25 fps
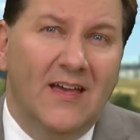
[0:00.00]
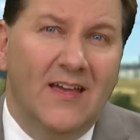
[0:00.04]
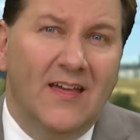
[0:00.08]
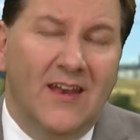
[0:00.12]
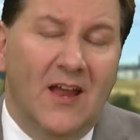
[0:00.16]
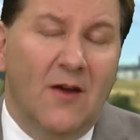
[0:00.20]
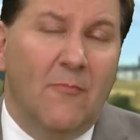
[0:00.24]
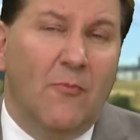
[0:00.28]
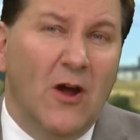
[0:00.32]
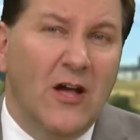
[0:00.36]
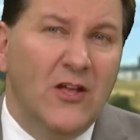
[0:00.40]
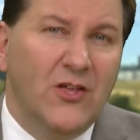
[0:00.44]

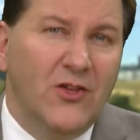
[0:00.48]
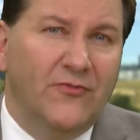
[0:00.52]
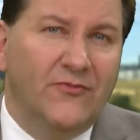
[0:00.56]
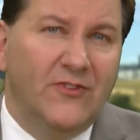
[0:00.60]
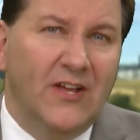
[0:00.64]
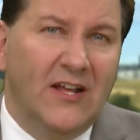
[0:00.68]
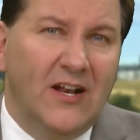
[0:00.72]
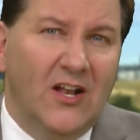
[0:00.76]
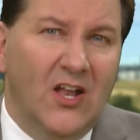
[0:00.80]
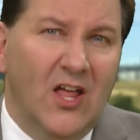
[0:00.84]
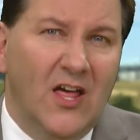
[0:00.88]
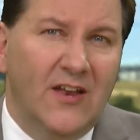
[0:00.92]
Now, Brian, you've
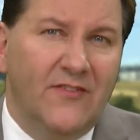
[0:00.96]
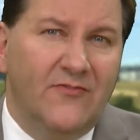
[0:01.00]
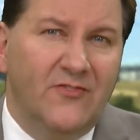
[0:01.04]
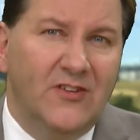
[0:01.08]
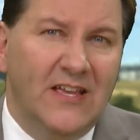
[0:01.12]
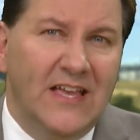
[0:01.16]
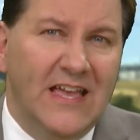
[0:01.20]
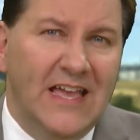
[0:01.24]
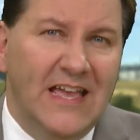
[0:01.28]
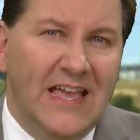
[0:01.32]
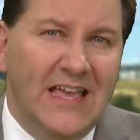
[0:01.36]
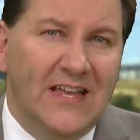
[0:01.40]
done a lot of
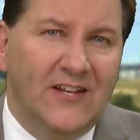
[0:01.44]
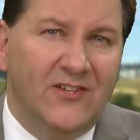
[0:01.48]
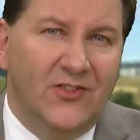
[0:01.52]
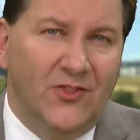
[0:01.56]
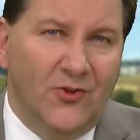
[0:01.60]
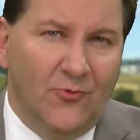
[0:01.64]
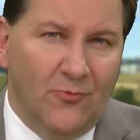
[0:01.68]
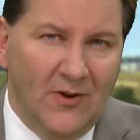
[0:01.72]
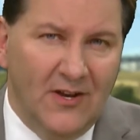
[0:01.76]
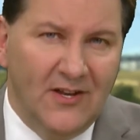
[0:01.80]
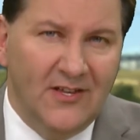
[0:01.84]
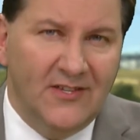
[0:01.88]
digging into
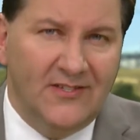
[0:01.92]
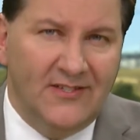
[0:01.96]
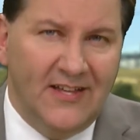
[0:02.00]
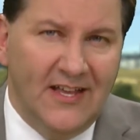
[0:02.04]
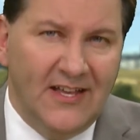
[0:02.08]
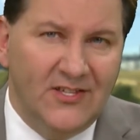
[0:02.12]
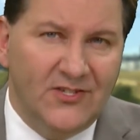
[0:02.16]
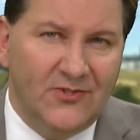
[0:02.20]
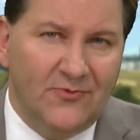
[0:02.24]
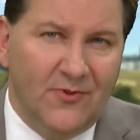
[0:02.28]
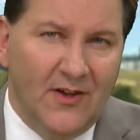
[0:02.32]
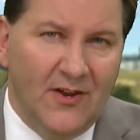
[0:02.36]
the real
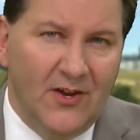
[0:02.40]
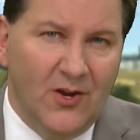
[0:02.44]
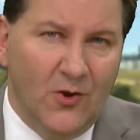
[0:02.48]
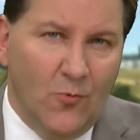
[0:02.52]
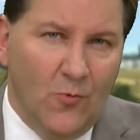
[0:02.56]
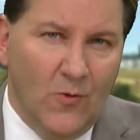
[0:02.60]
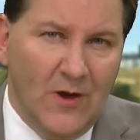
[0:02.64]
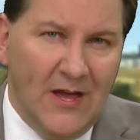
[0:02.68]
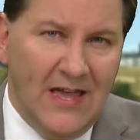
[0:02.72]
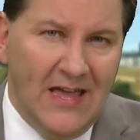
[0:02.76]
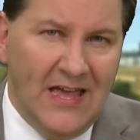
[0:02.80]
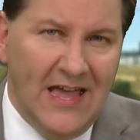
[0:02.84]
estate surrounding
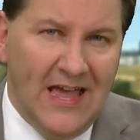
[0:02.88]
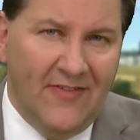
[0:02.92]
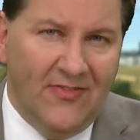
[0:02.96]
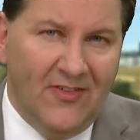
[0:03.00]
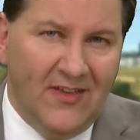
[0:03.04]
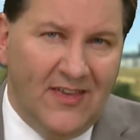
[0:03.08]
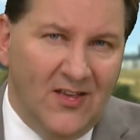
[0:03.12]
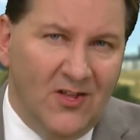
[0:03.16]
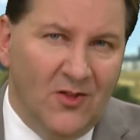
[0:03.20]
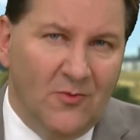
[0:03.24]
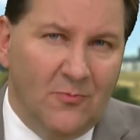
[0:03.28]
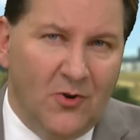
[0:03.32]
We and the
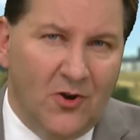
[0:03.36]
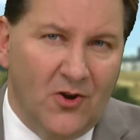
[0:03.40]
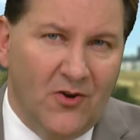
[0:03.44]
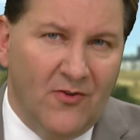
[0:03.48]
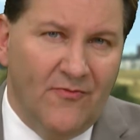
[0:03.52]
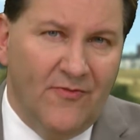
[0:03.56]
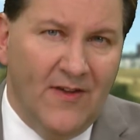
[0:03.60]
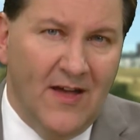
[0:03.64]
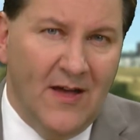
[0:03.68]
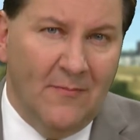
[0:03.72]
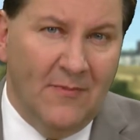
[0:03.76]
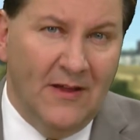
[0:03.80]
Kielburger
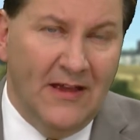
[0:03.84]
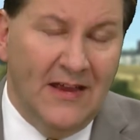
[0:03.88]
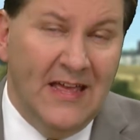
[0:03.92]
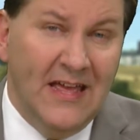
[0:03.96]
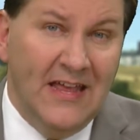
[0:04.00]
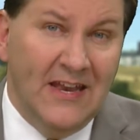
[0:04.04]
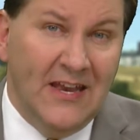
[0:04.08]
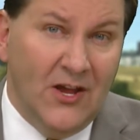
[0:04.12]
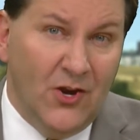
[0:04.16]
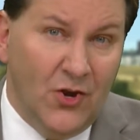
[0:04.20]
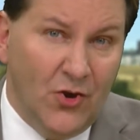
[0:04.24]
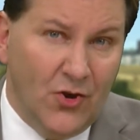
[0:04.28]
family.
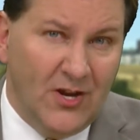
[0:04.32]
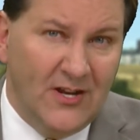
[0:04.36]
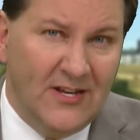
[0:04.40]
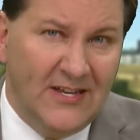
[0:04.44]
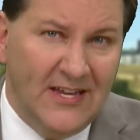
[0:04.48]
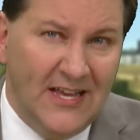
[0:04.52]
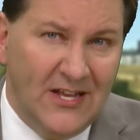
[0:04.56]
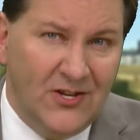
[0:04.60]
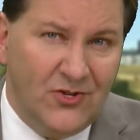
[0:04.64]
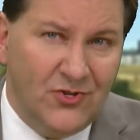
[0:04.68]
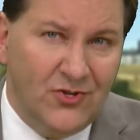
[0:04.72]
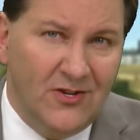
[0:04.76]
Now, your
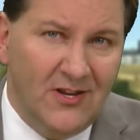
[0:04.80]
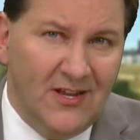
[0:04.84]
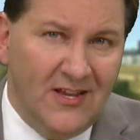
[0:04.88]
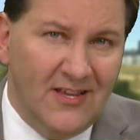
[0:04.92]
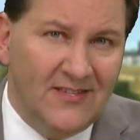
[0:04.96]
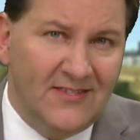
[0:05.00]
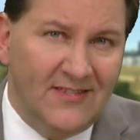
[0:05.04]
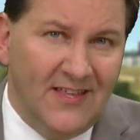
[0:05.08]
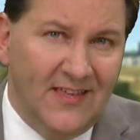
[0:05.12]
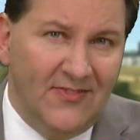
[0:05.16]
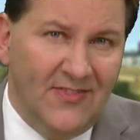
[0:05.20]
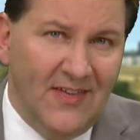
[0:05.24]
contention
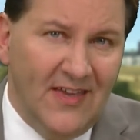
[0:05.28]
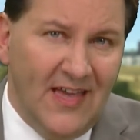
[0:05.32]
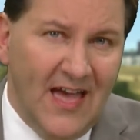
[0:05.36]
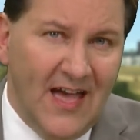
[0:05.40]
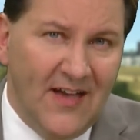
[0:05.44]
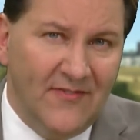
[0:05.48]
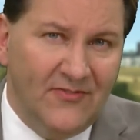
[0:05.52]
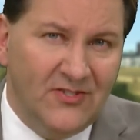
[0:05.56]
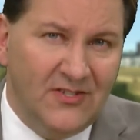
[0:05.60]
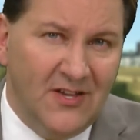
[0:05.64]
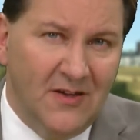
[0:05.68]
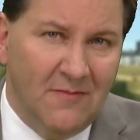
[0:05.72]
is that they
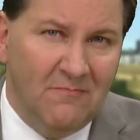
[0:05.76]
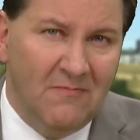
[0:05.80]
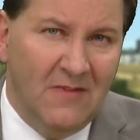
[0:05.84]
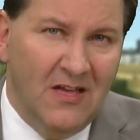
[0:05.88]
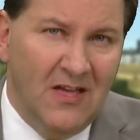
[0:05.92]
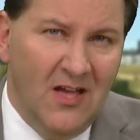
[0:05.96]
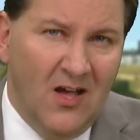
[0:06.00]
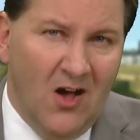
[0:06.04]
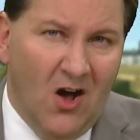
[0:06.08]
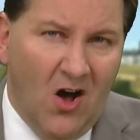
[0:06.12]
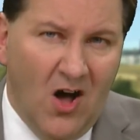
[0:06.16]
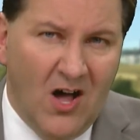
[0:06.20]
have some
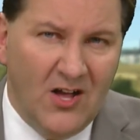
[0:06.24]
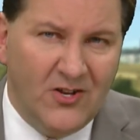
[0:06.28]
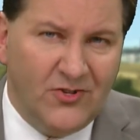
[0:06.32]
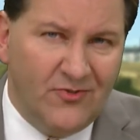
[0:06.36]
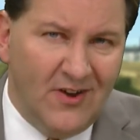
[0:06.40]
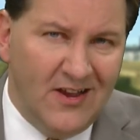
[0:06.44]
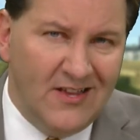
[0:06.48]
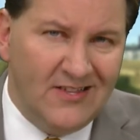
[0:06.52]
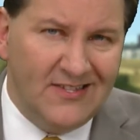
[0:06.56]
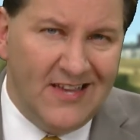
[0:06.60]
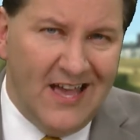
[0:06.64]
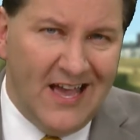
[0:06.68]
odd
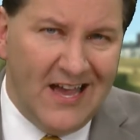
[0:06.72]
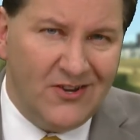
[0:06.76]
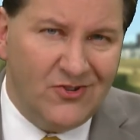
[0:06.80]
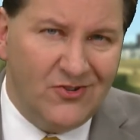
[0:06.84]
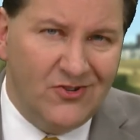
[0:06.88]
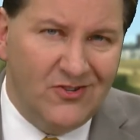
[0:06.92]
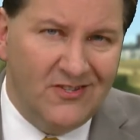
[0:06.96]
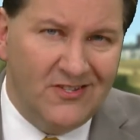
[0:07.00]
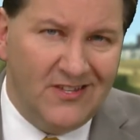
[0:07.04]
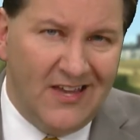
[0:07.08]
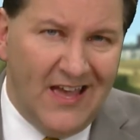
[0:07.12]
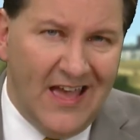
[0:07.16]

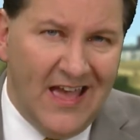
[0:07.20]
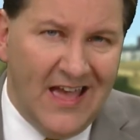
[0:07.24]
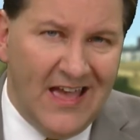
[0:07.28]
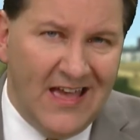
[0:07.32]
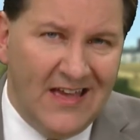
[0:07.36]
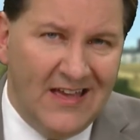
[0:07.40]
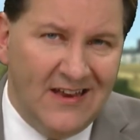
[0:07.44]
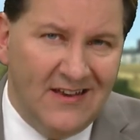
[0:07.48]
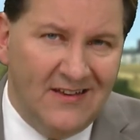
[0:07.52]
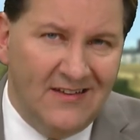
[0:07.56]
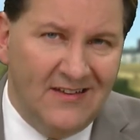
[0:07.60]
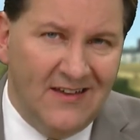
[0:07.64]
transactions
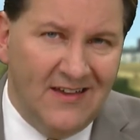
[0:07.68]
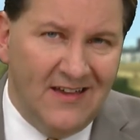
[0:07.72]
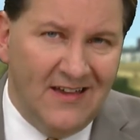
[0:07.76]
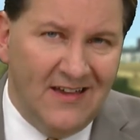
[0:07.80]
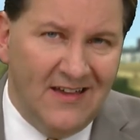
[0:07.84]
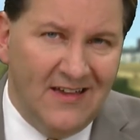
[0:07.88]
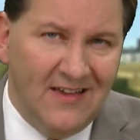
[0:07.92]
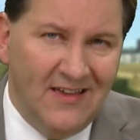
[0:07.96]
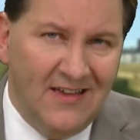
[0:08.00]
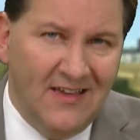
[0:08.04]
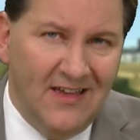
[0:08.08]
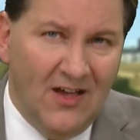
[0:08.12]
and
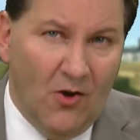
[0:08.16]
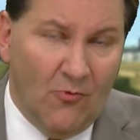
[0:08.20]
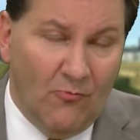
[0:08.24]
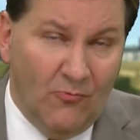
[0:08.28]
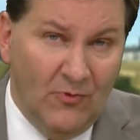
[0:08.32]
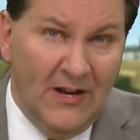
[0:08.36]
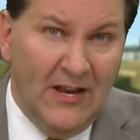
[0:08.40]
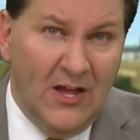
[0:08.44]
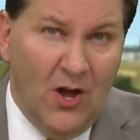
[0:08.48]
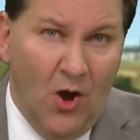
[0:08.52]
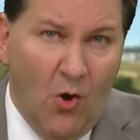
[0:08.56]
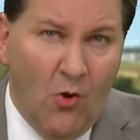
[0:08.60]

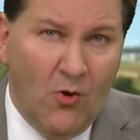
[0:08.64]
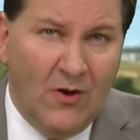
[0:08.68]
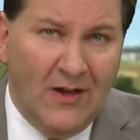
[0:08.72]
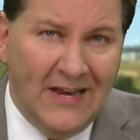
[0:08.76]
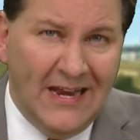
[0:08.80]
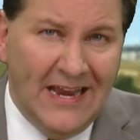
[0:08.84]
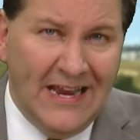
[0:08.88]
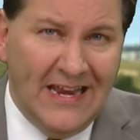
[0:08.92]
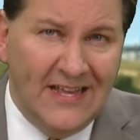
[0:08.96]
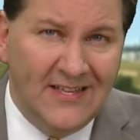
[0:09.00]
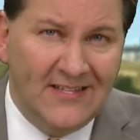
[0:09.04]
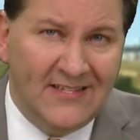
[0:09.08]
really owe
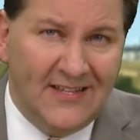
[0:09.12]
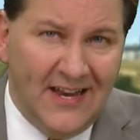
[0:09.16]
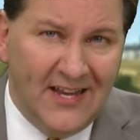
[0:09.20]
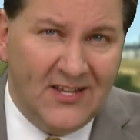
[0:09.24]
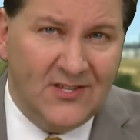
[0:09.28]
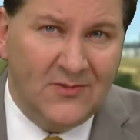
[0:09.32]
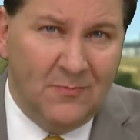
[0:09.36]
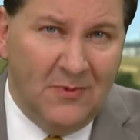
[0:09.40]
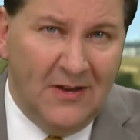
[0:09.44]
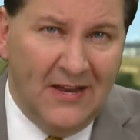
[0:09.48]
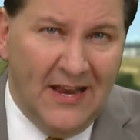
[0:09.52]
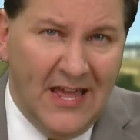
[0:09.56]
Canadians an
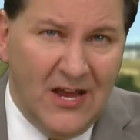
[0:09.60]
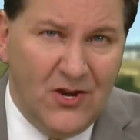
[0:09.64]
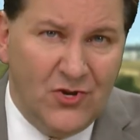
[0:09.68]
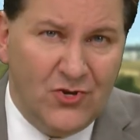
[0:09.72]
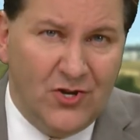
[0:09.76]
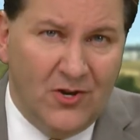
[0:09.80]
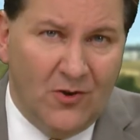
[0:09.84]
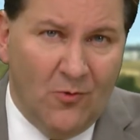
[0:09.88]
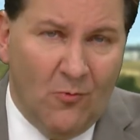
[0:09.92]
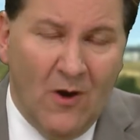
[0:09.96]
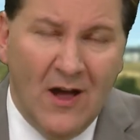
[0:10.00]
explanation.